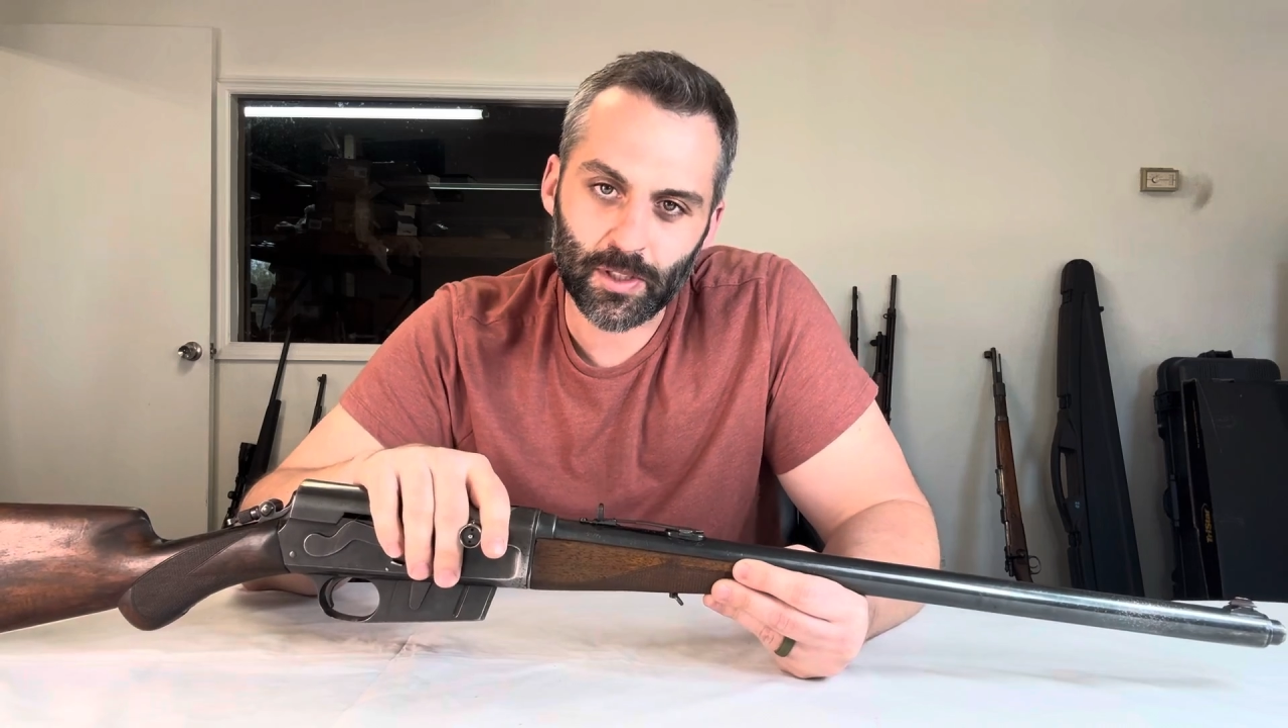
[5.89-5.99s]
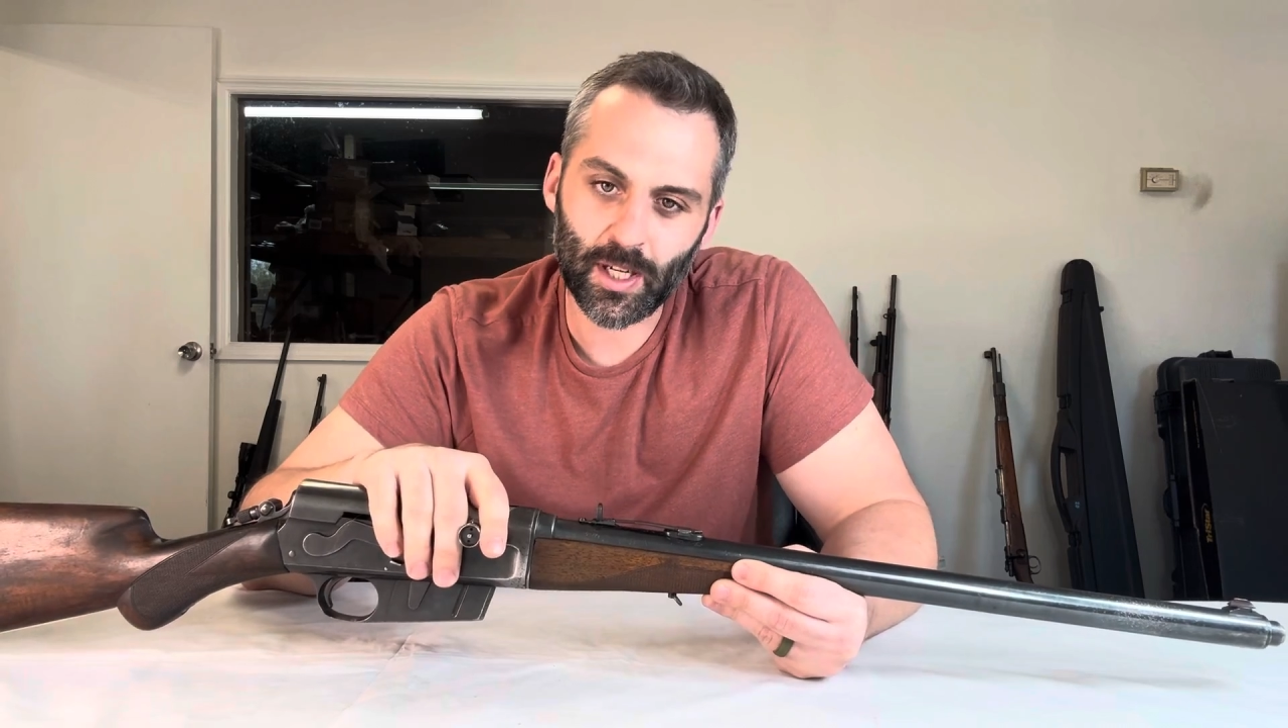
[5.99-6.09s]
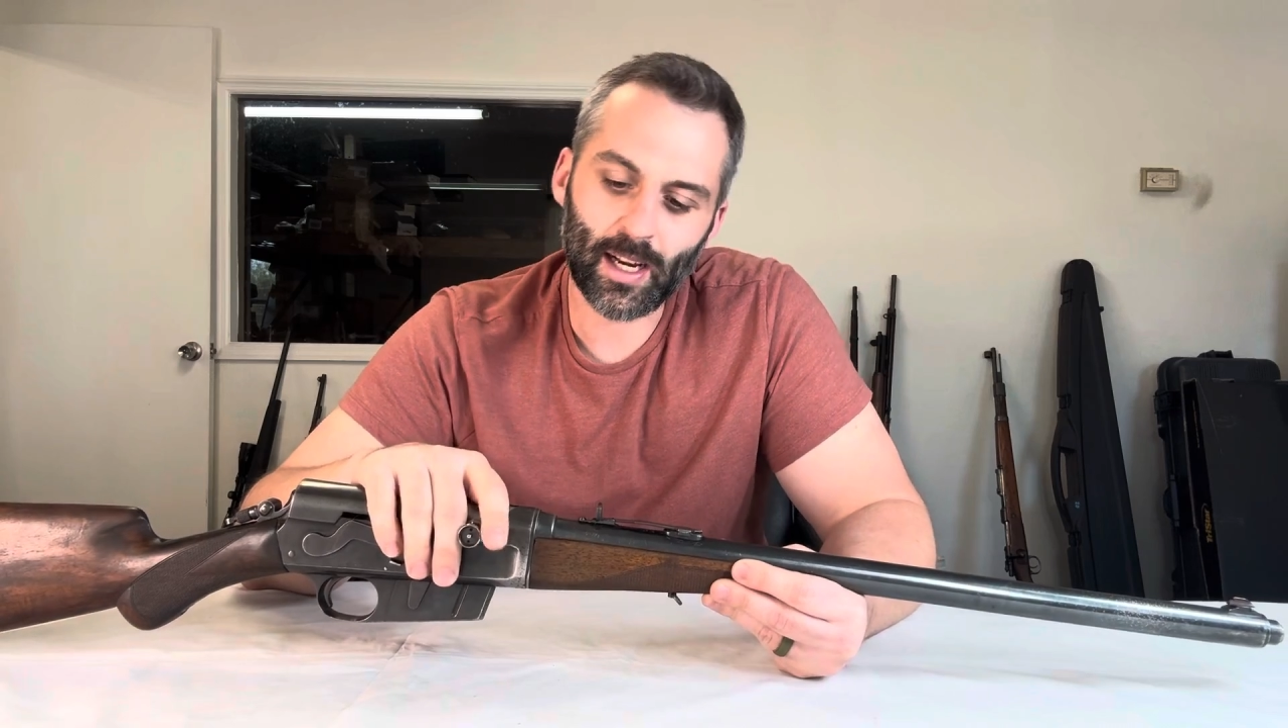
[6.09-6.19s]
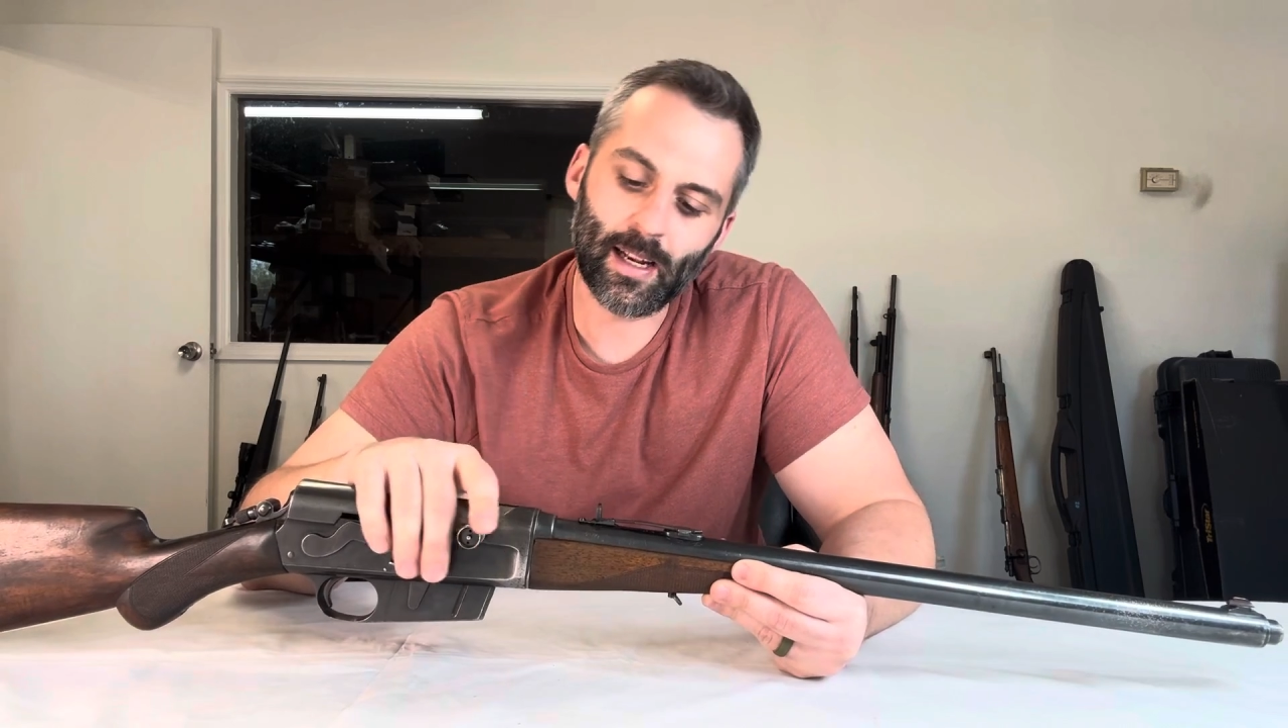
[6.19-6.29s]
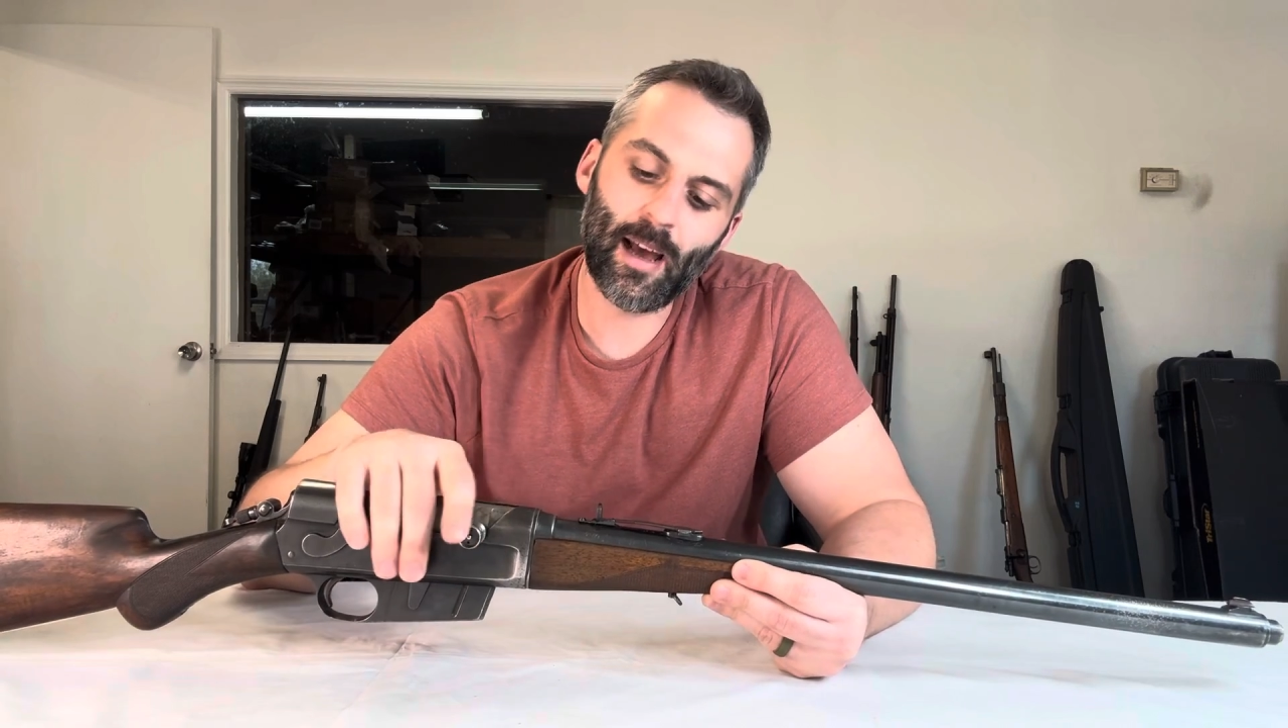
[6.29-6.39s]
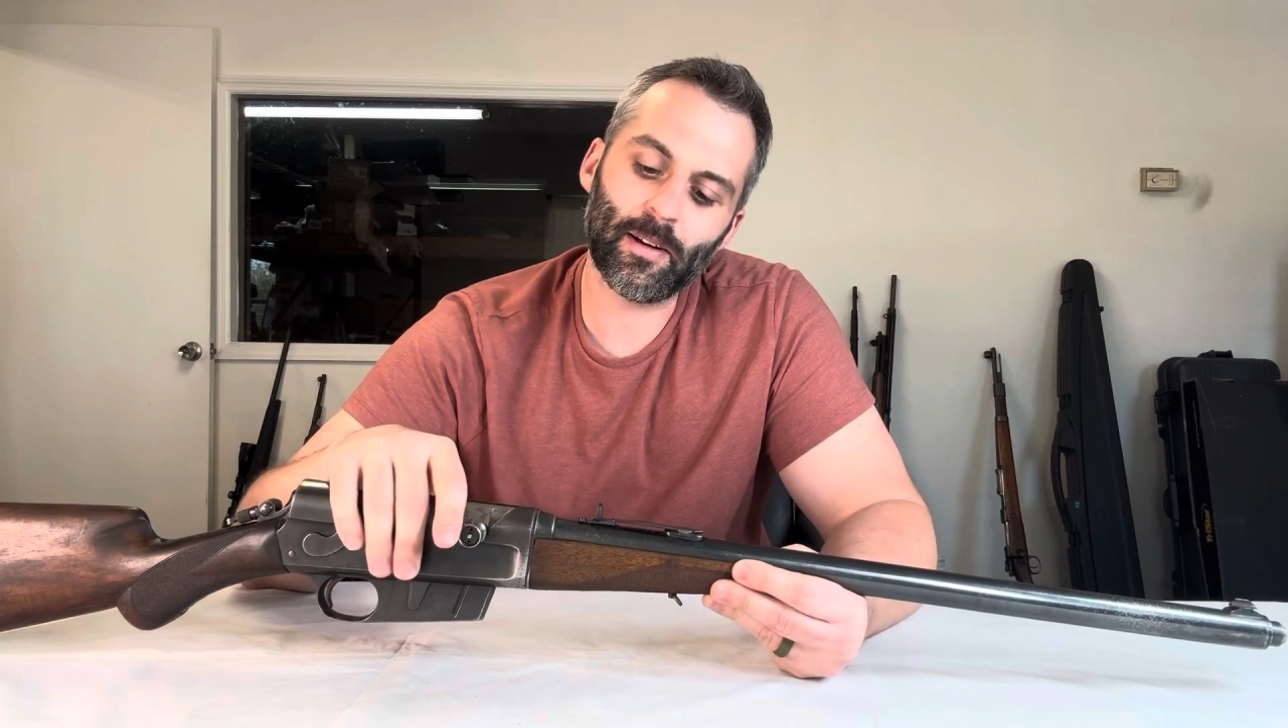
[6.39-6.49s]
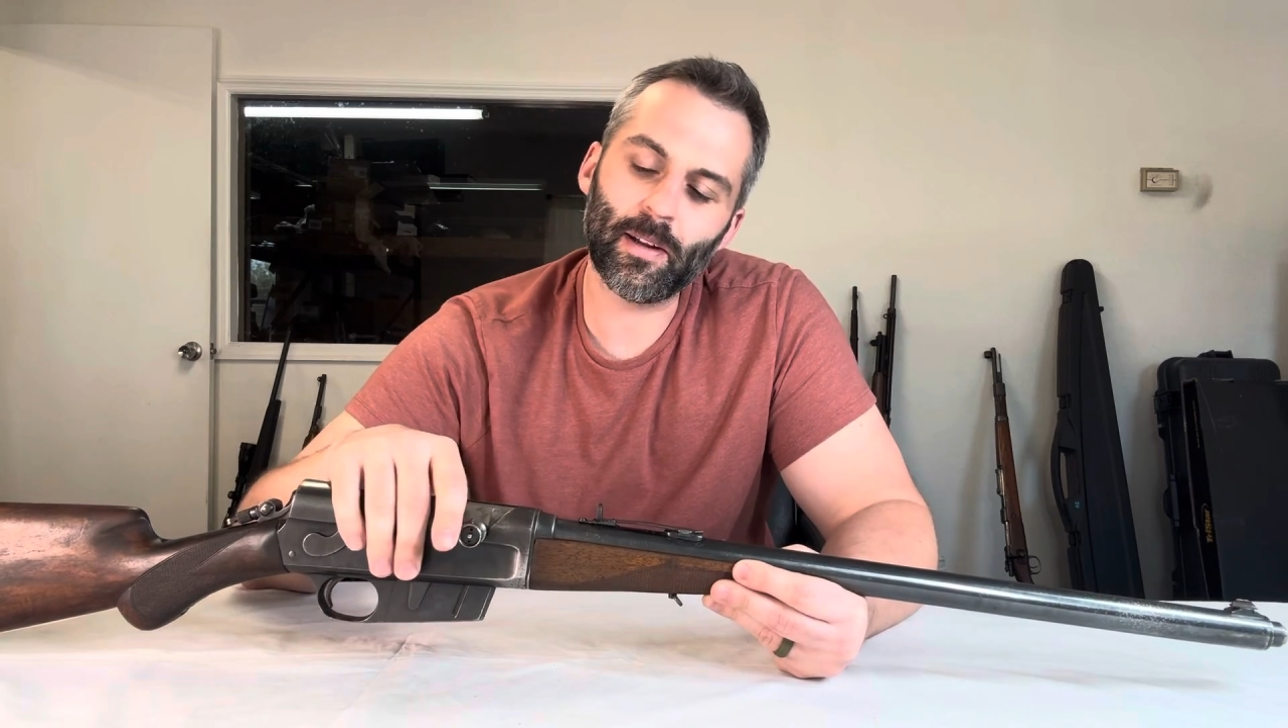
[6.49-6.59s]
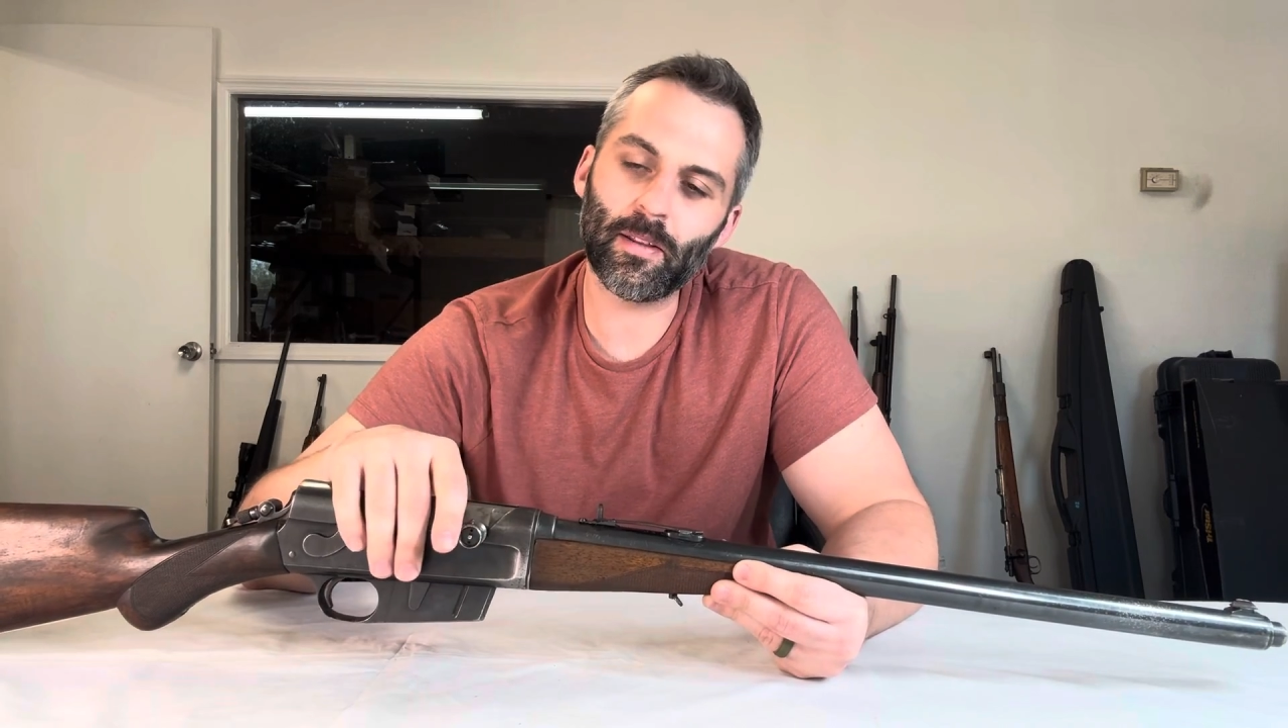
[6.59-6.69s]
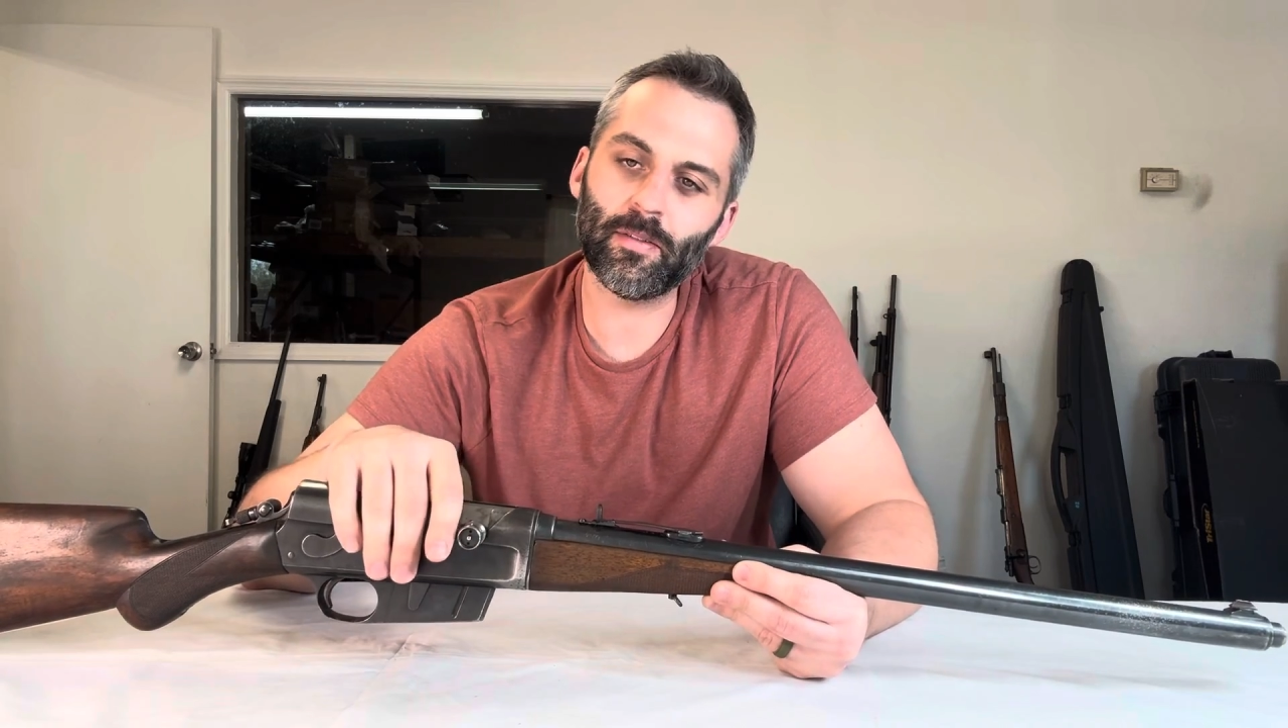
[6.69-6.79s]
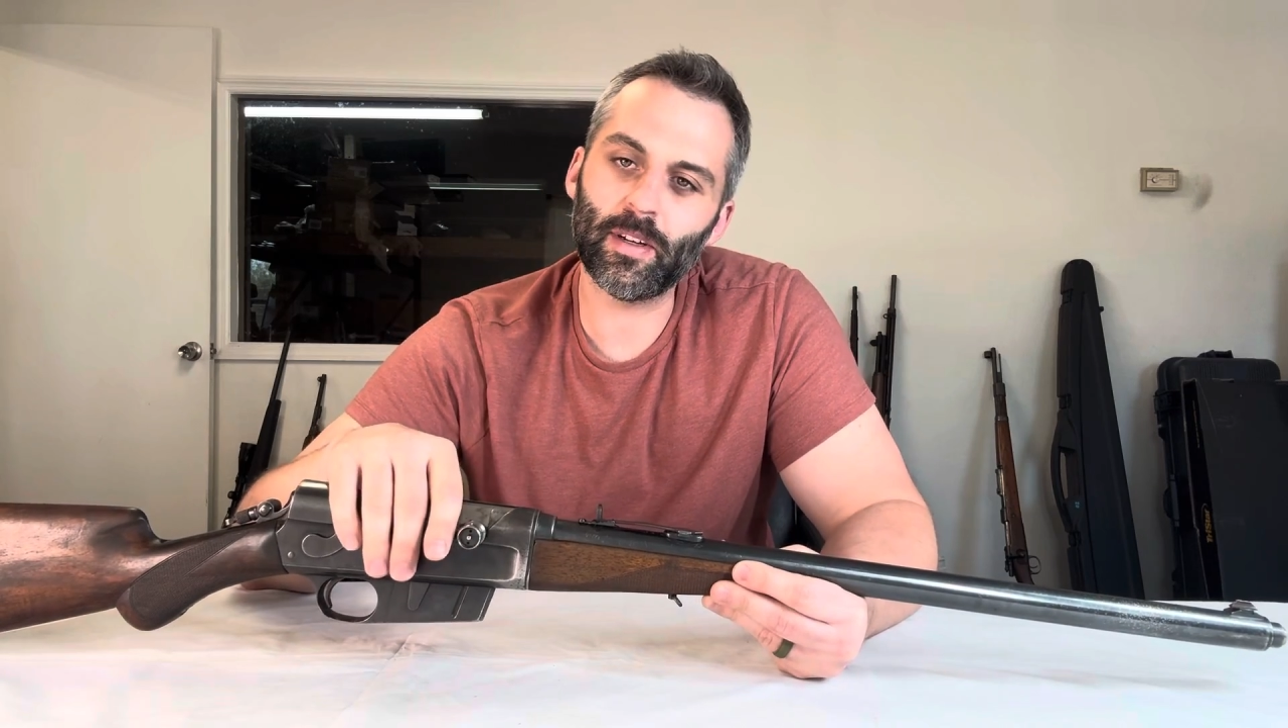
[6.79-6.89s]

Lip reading: checking out another